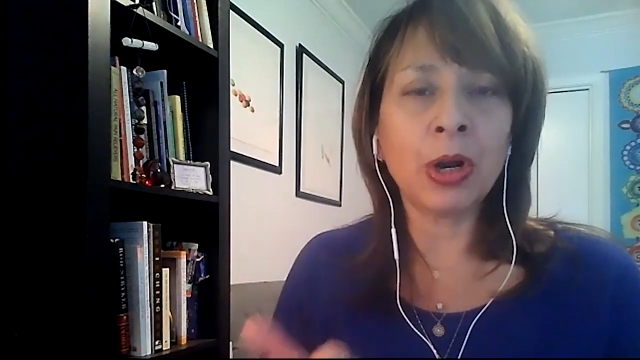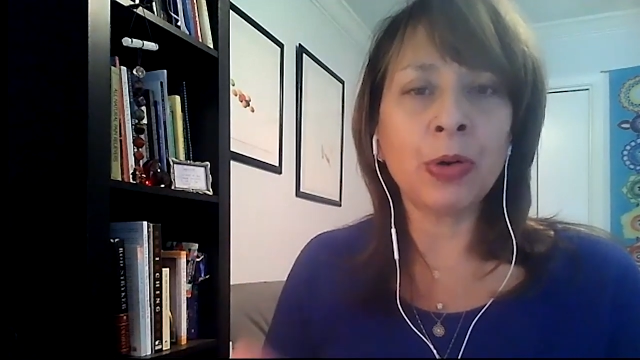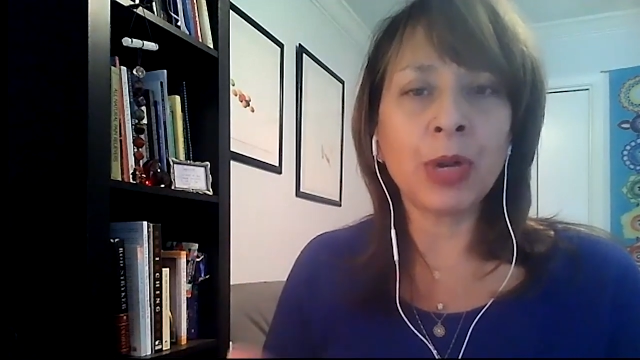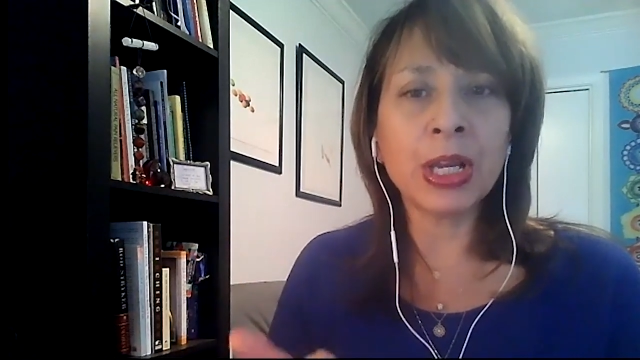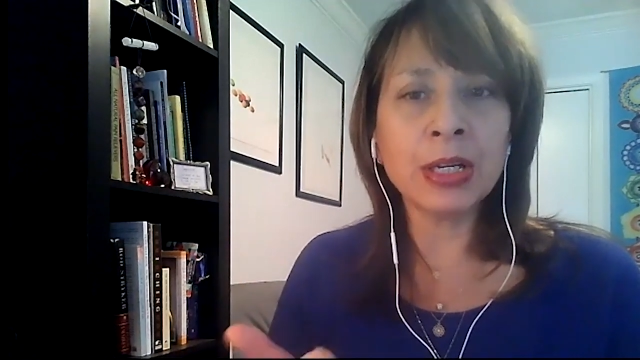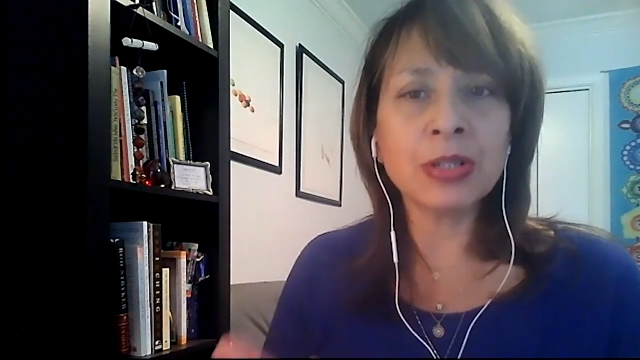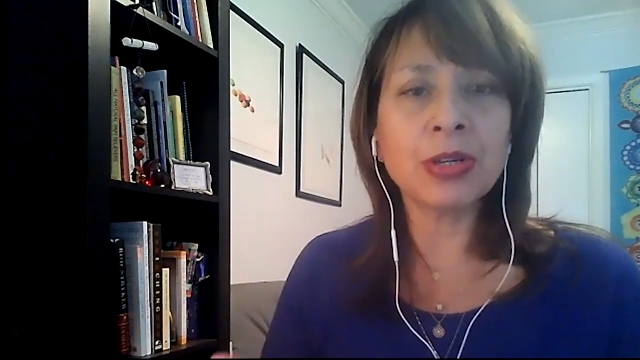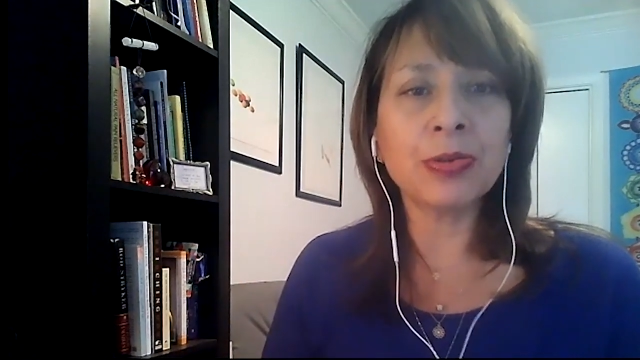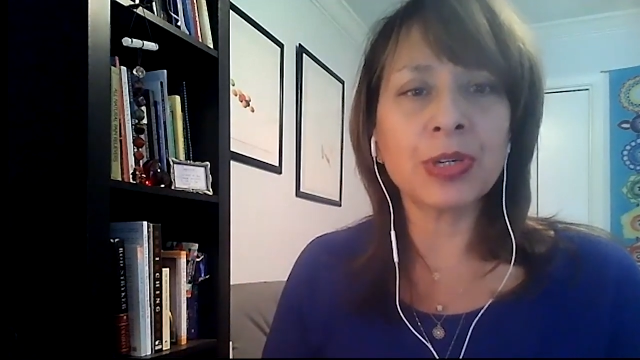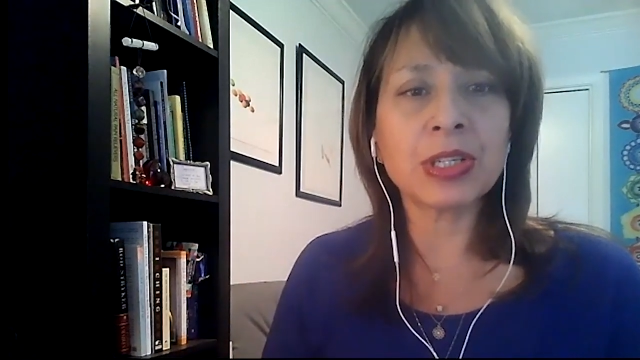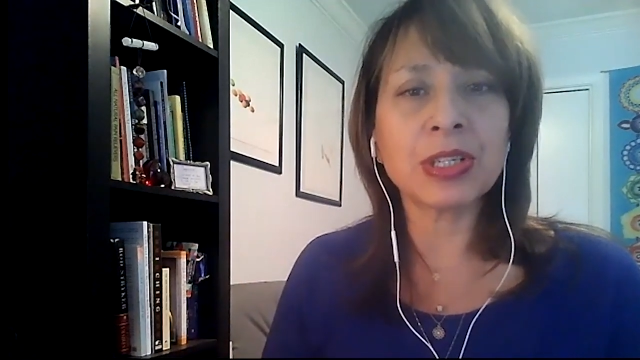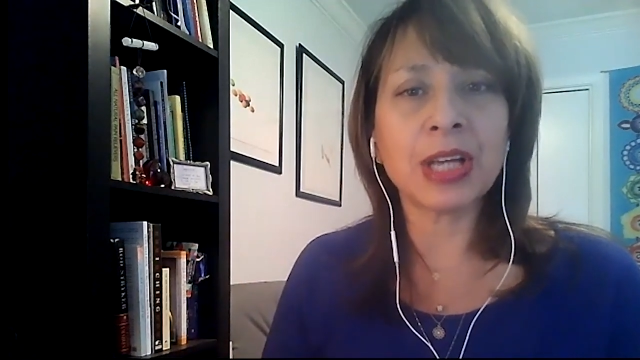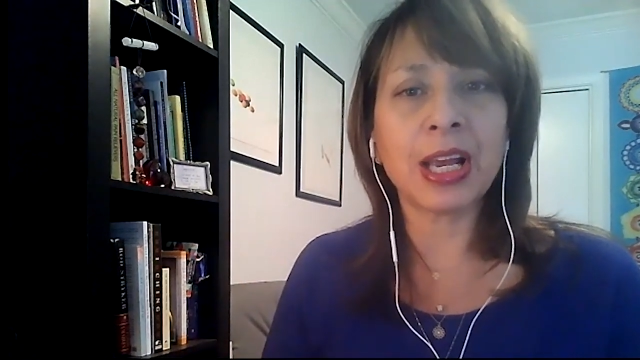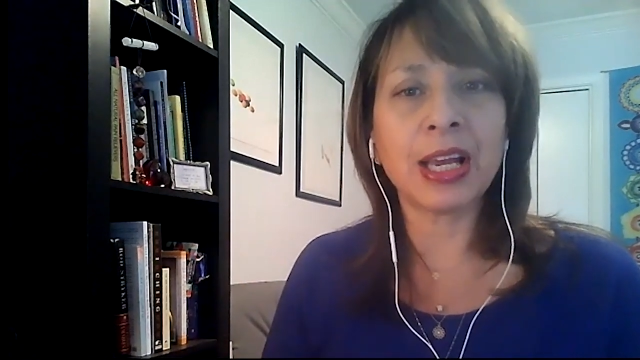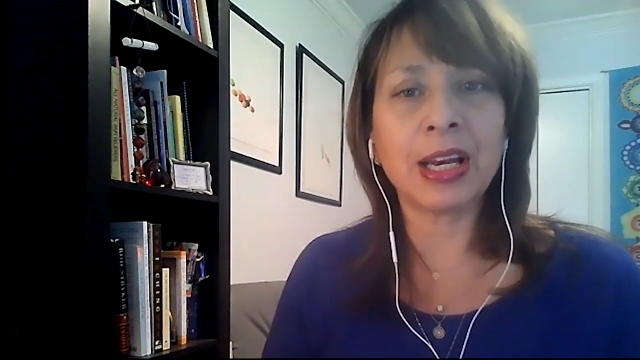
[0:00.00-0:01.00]
into a
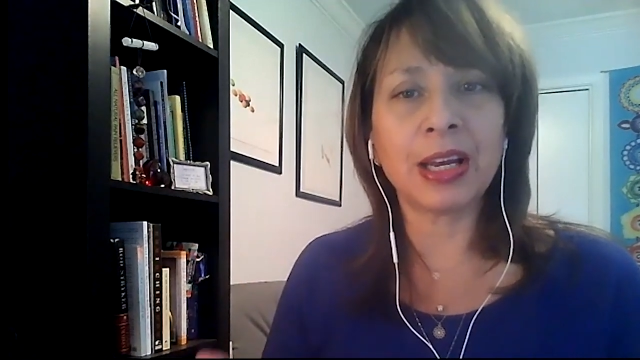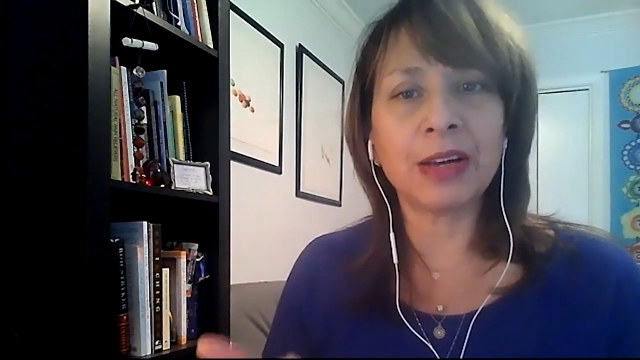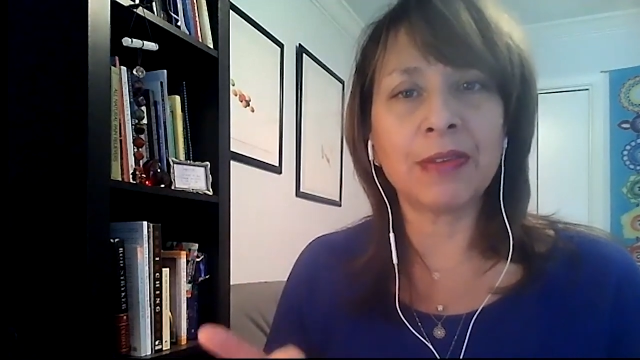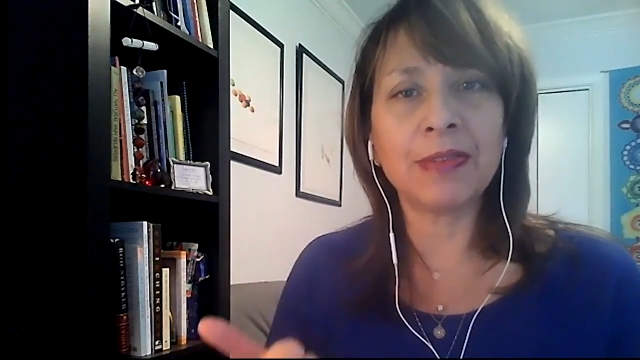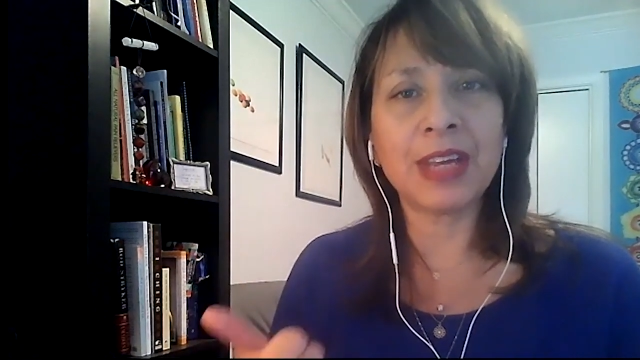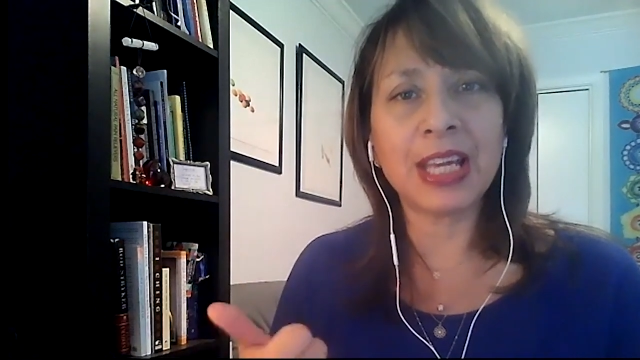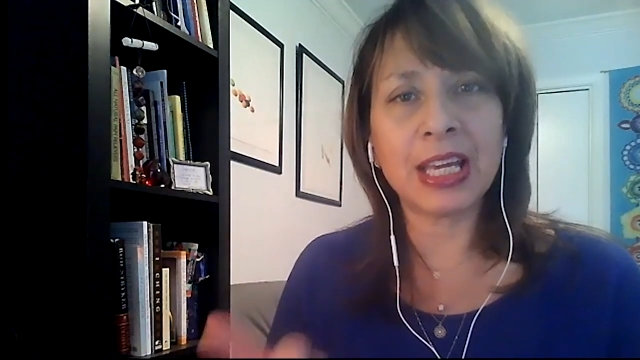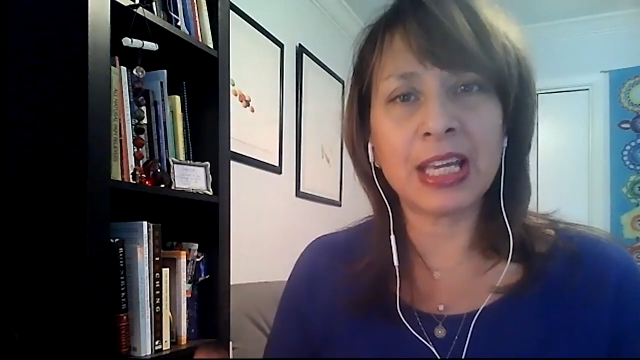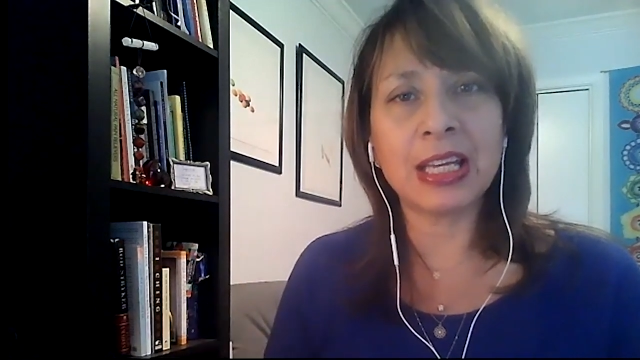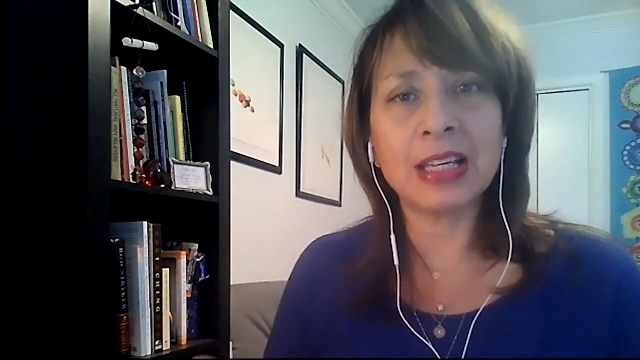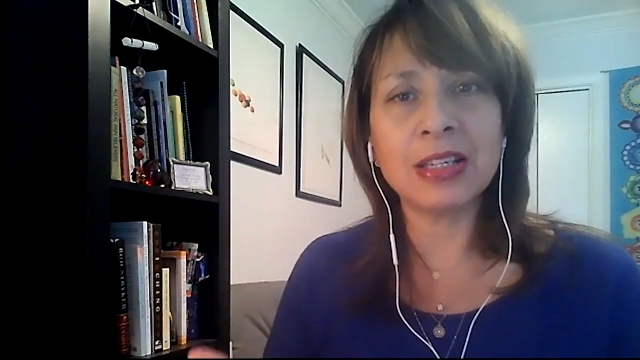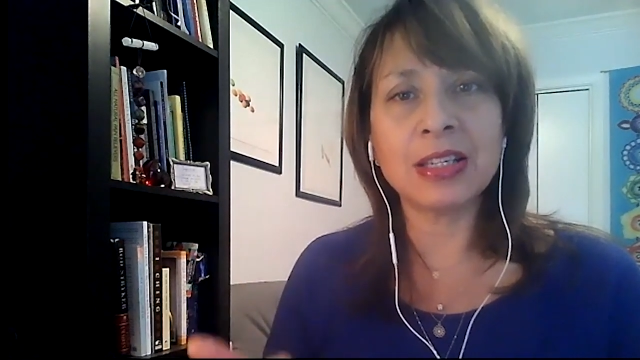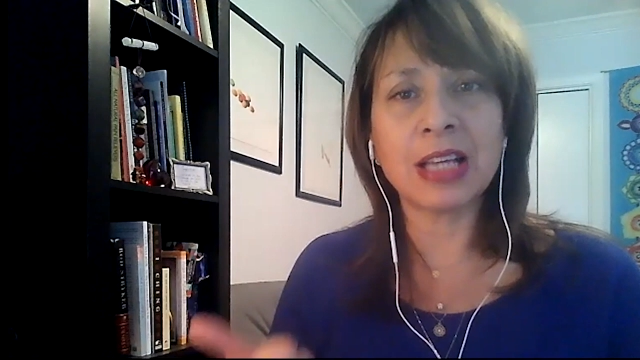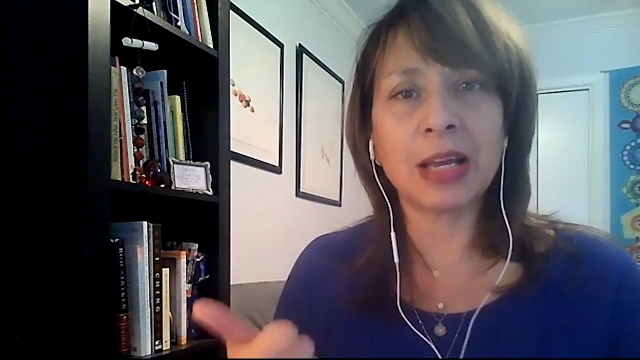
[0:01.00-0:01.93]
state of ease